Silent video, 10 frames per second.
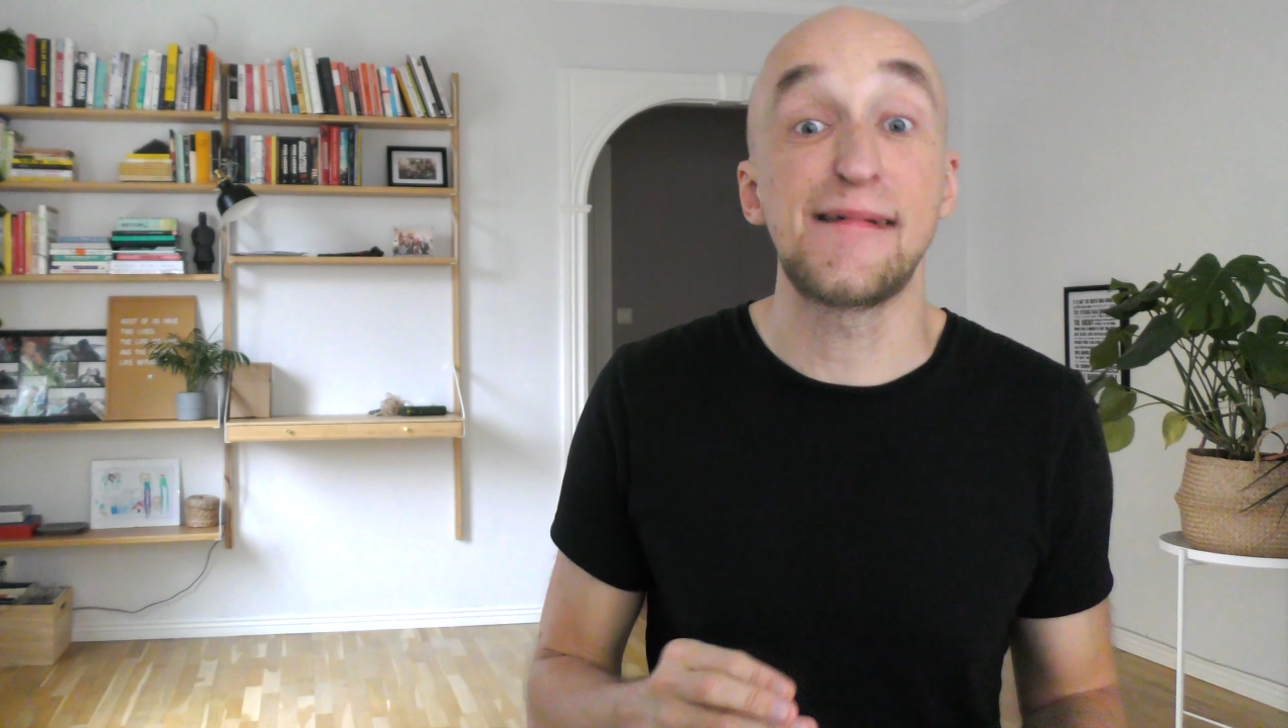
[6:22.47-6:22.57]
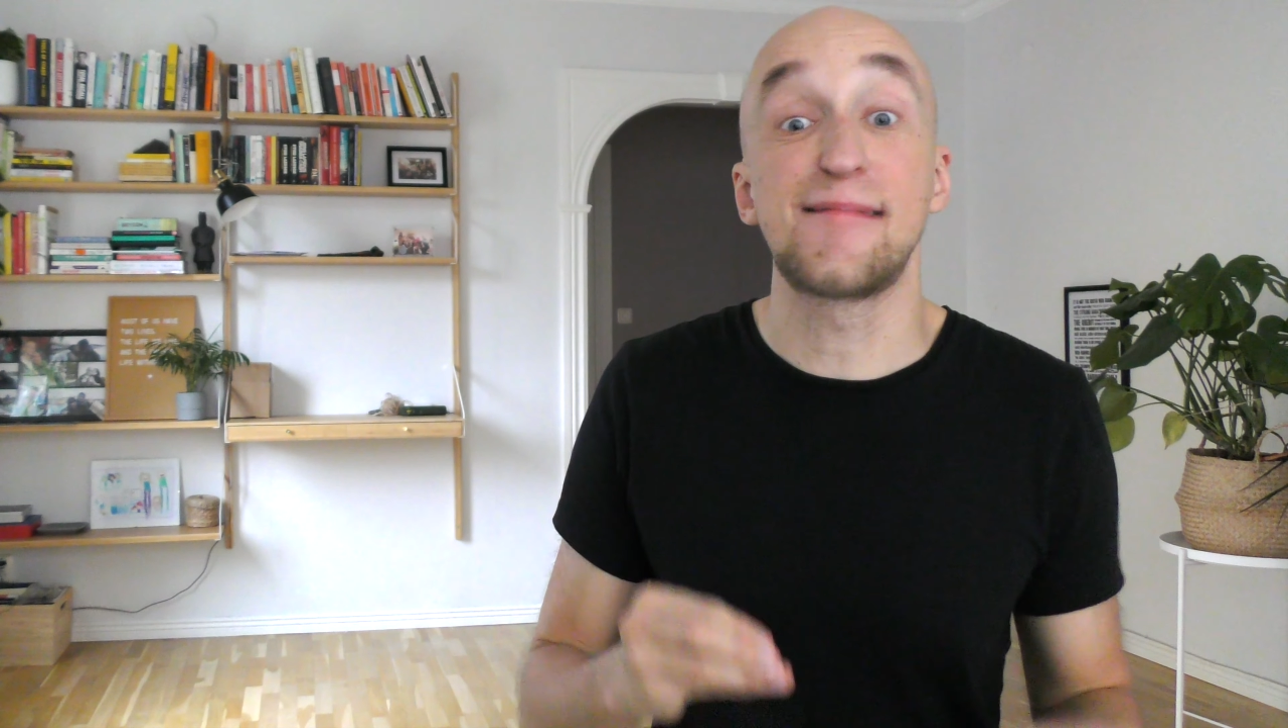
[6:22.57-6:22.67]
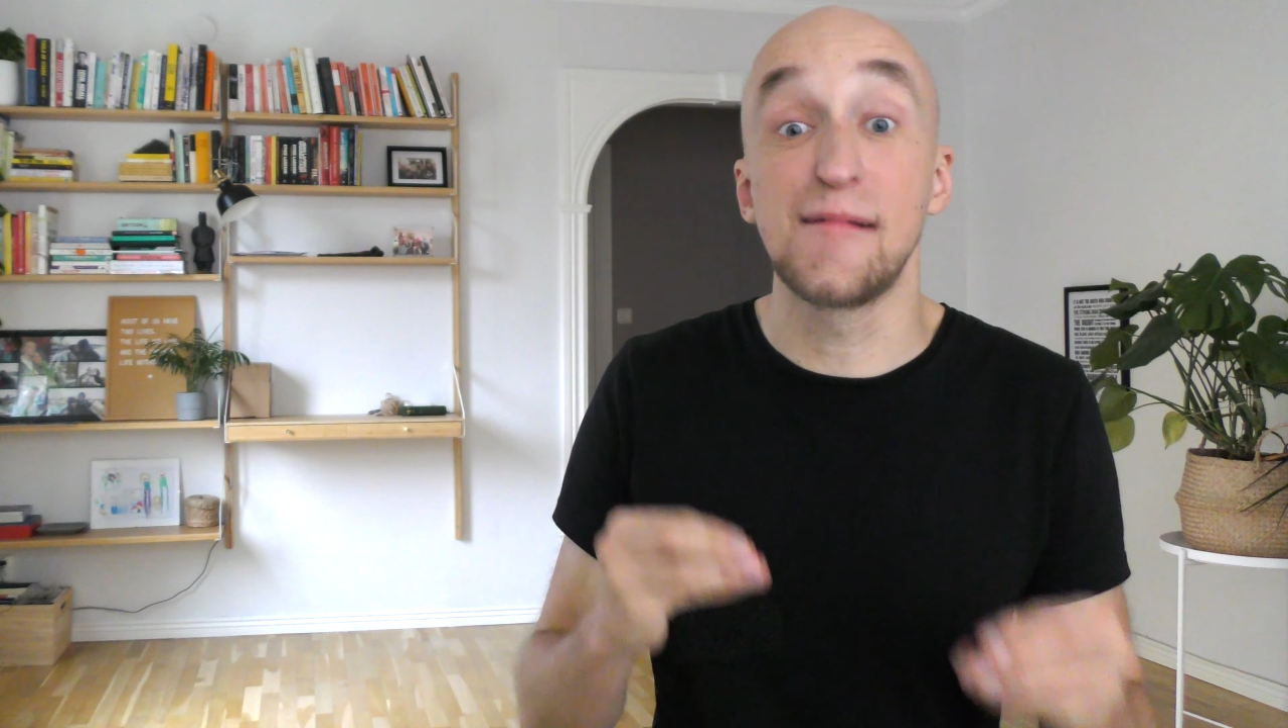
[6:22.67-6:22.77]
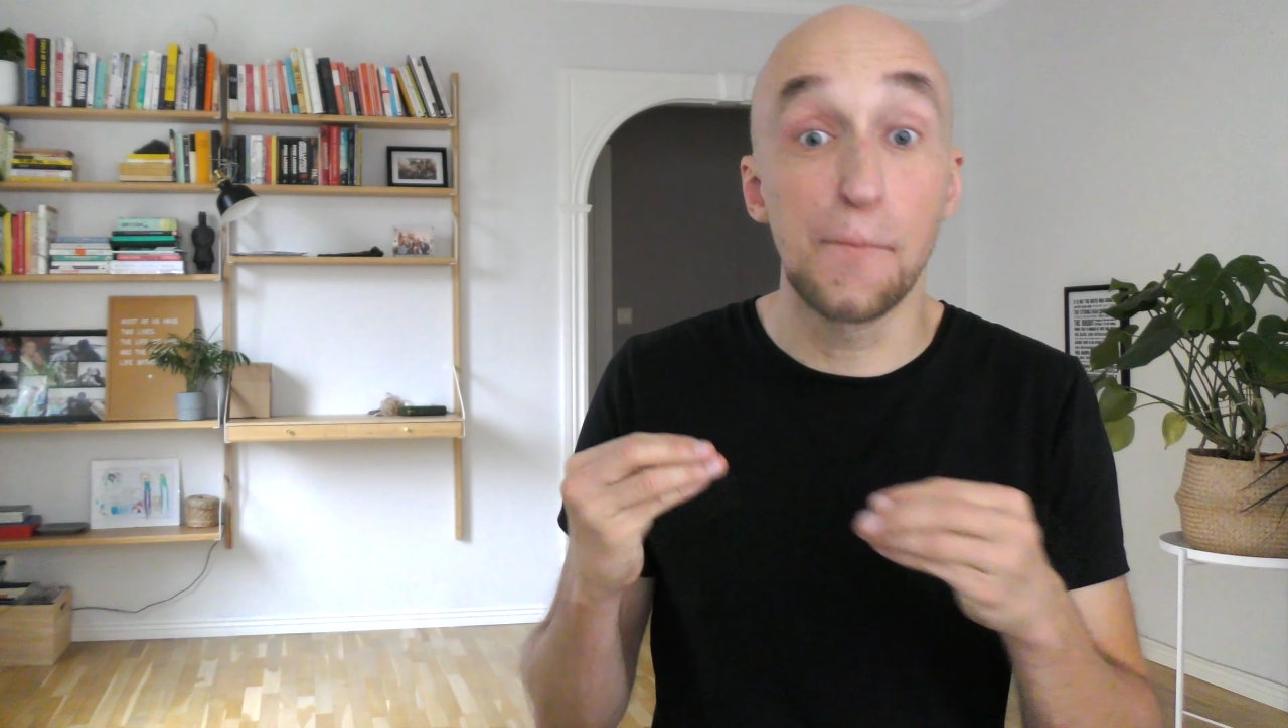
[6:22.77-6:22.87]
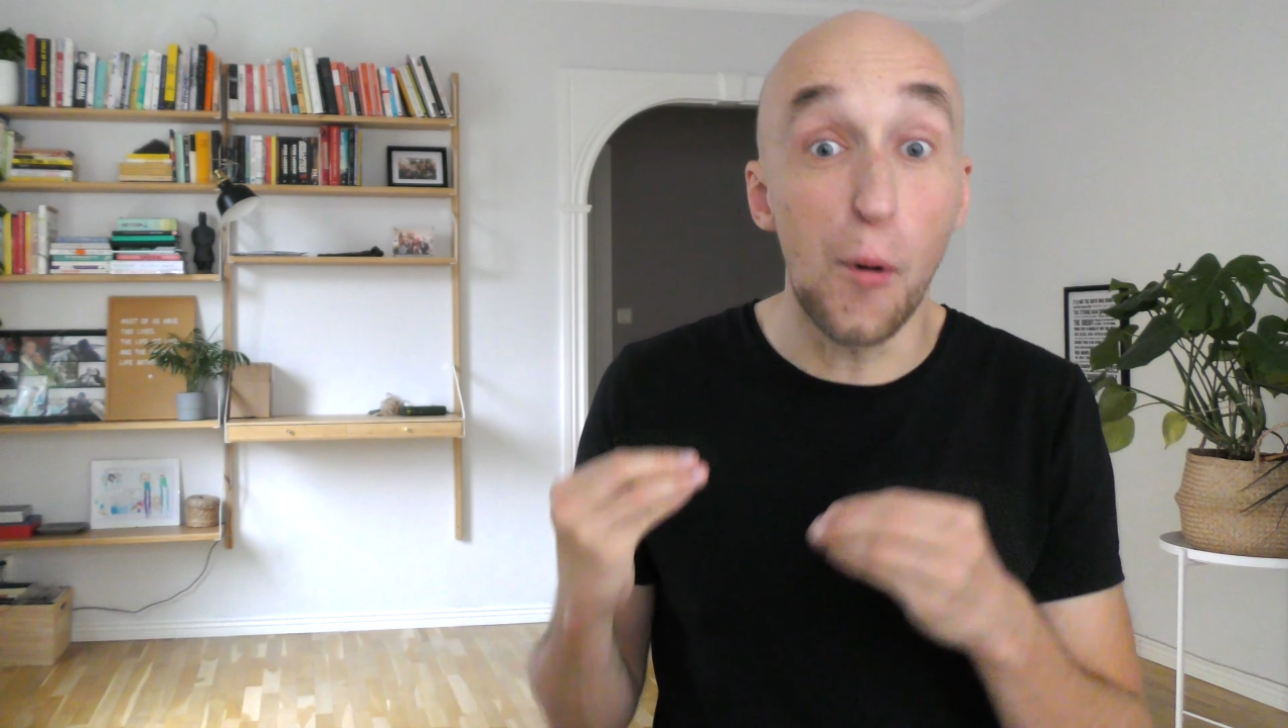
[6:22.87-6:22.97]

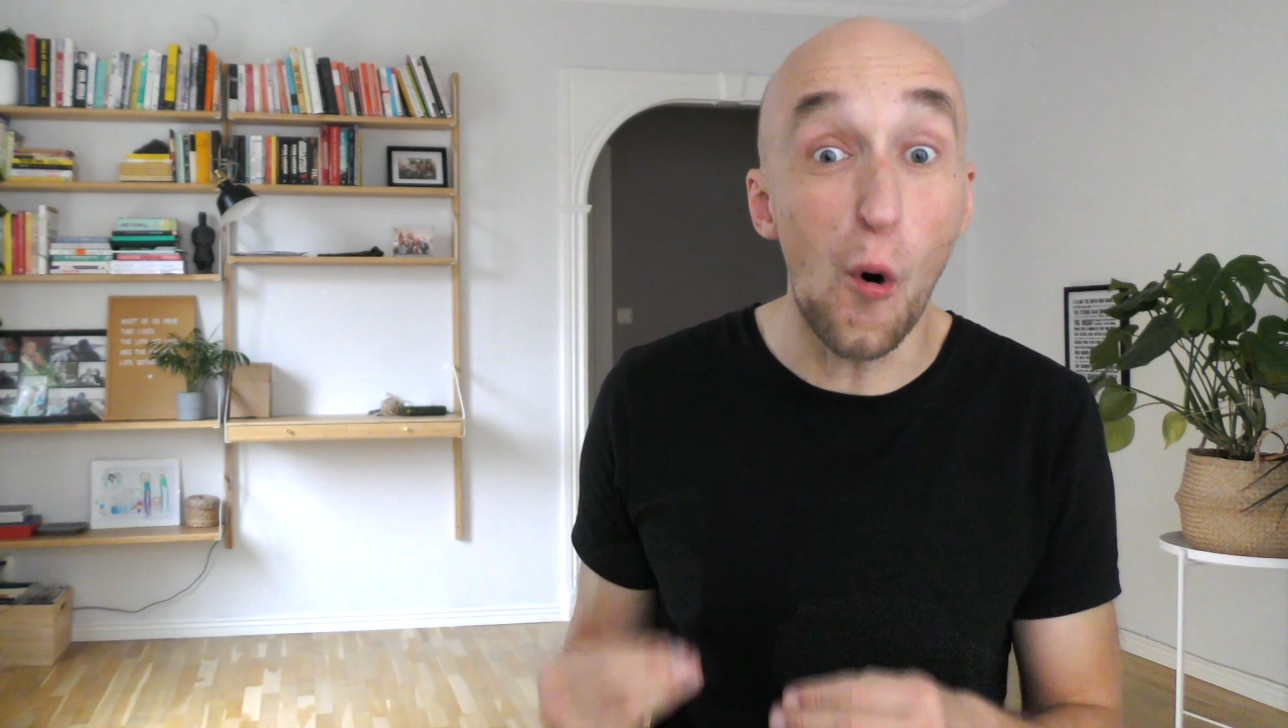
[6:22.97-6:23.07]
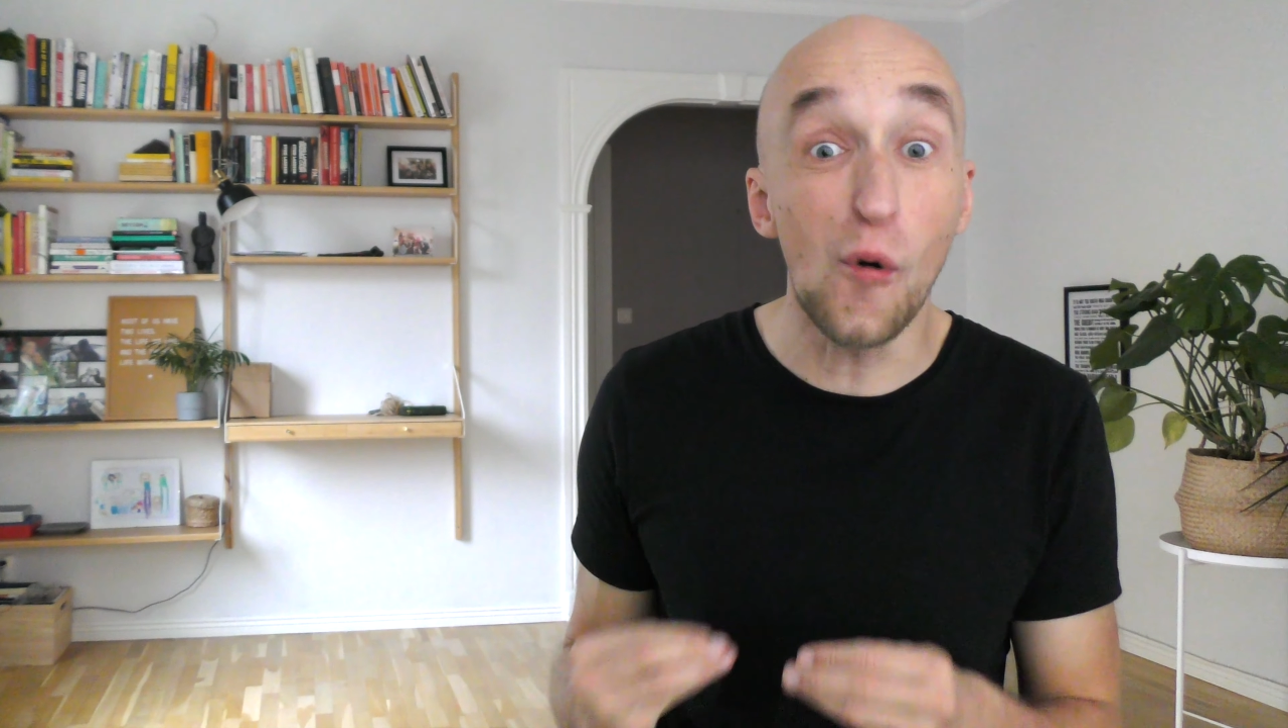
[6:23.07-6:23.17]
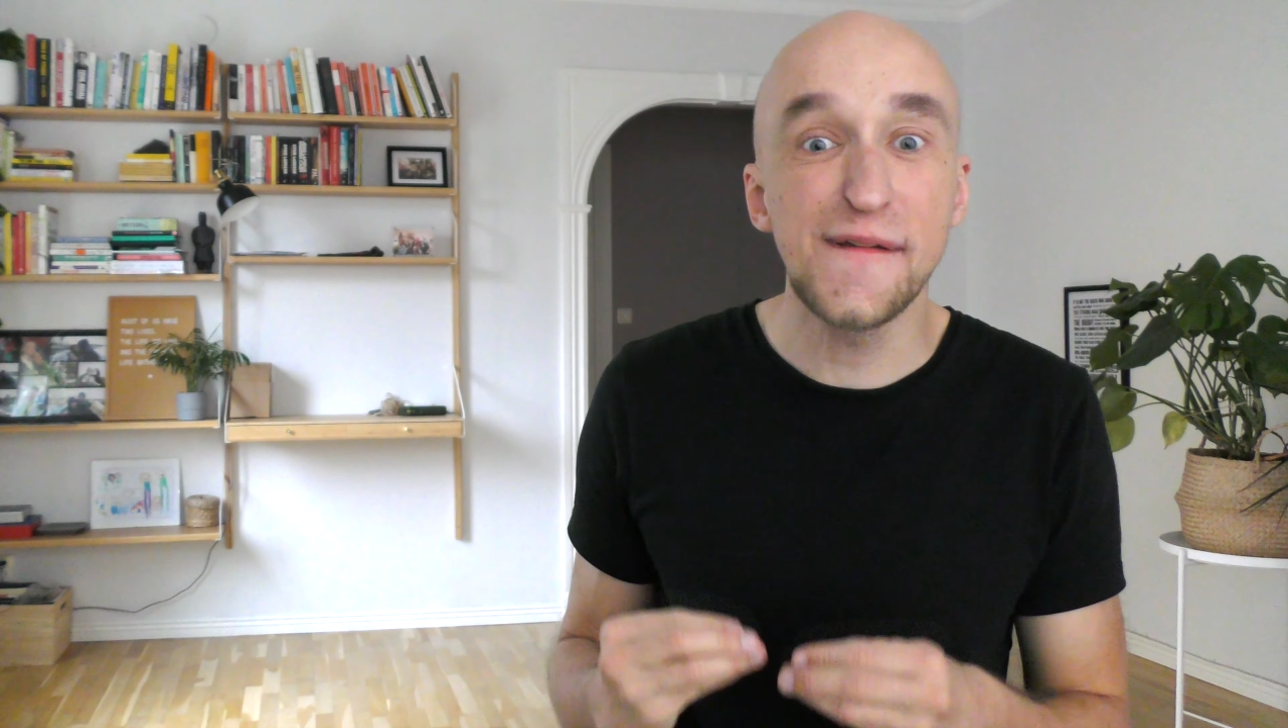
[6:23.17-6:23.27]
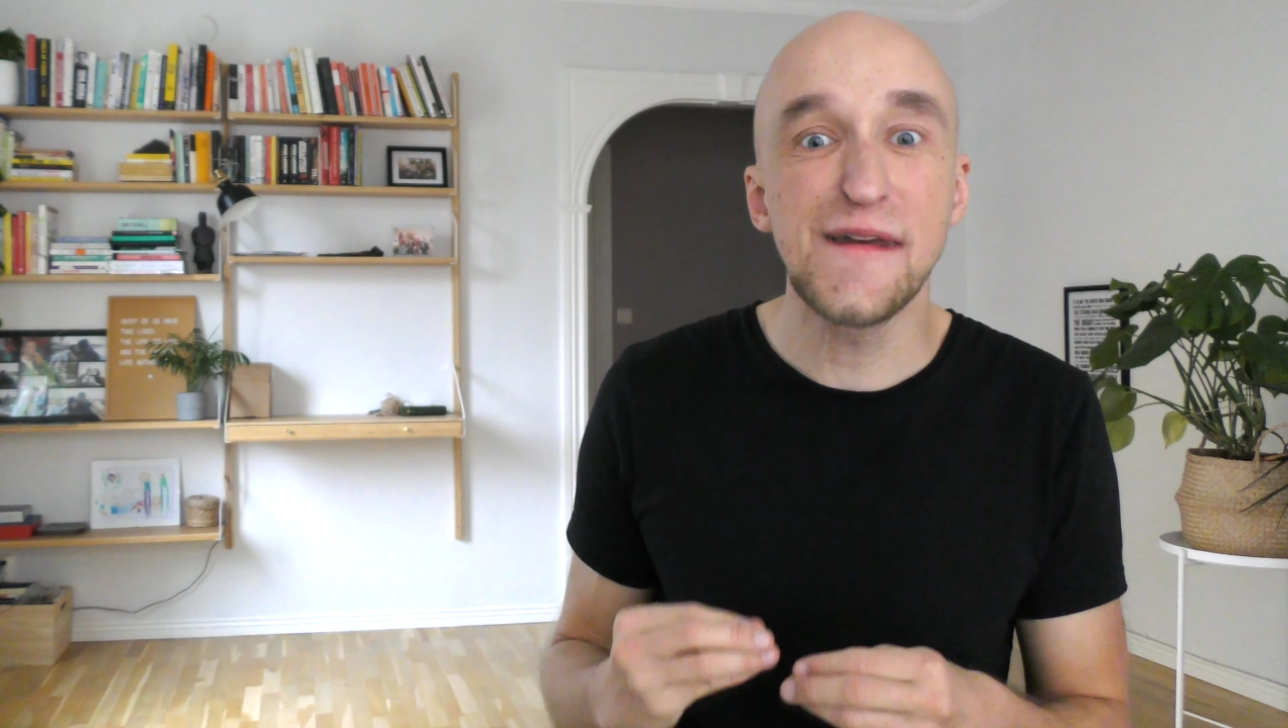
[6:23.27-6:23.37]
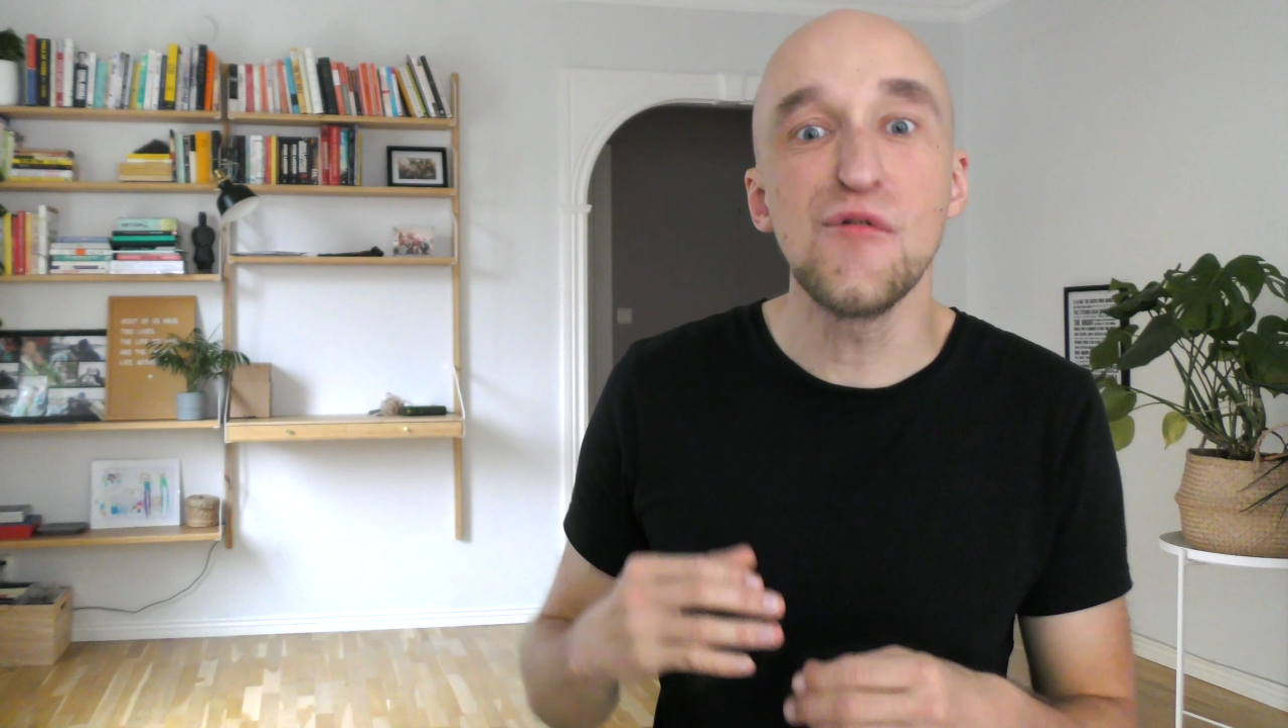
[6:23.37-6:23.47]
that support